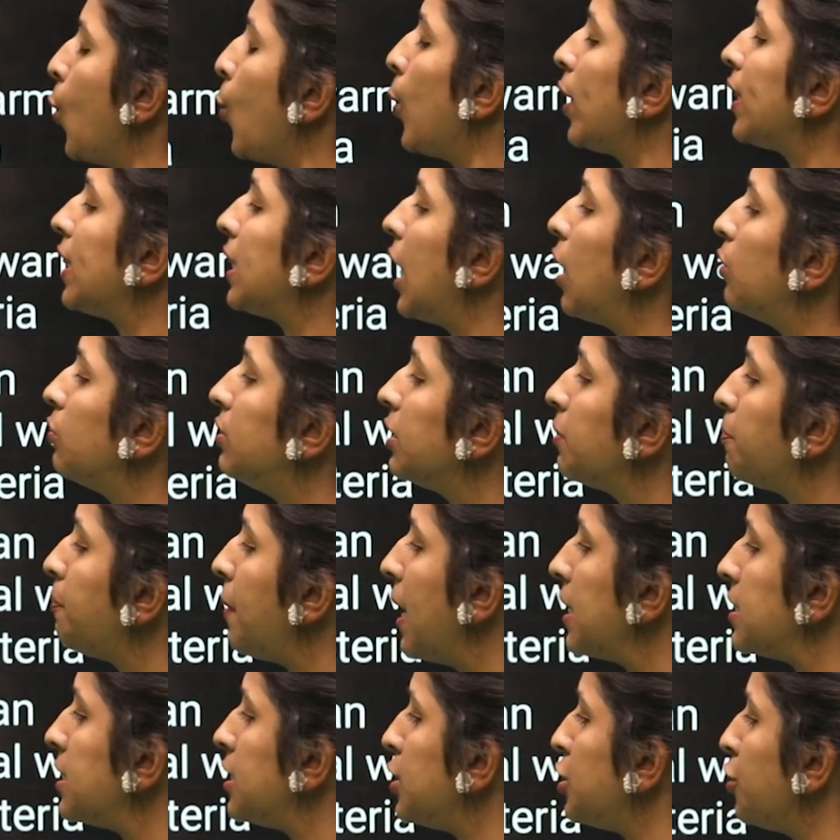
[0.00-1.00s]
without the
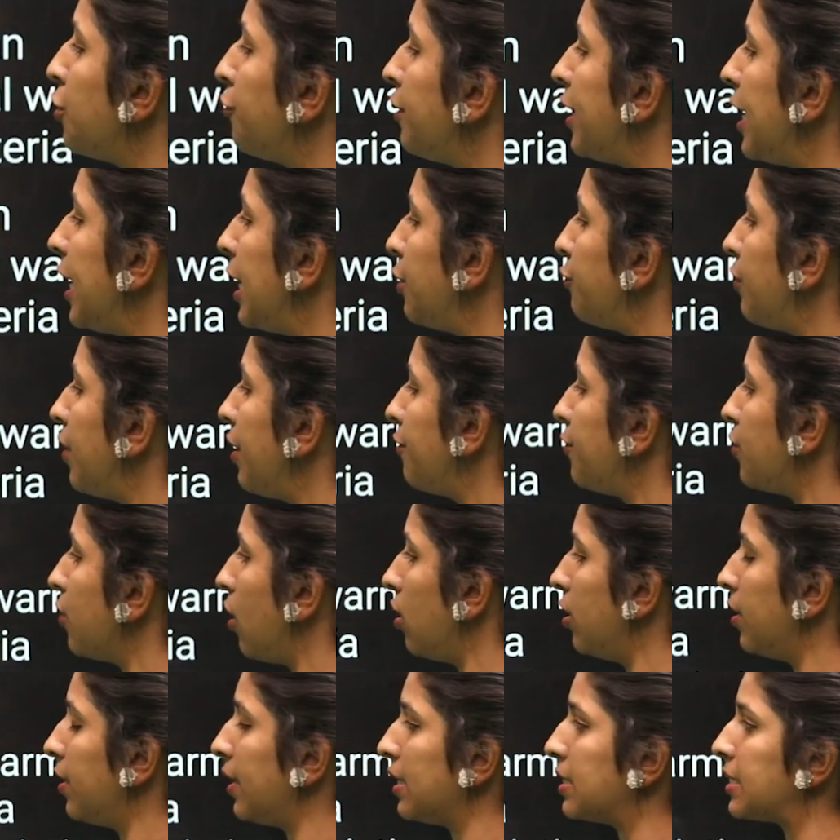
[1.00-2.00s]
capacity of heat wave
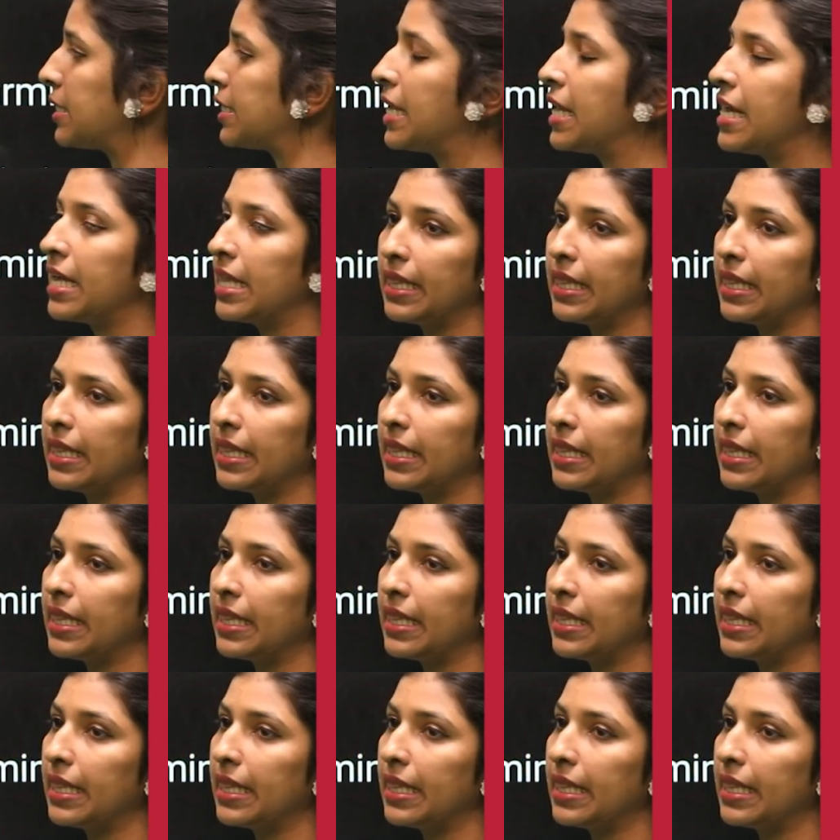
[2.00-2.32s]
tolerance.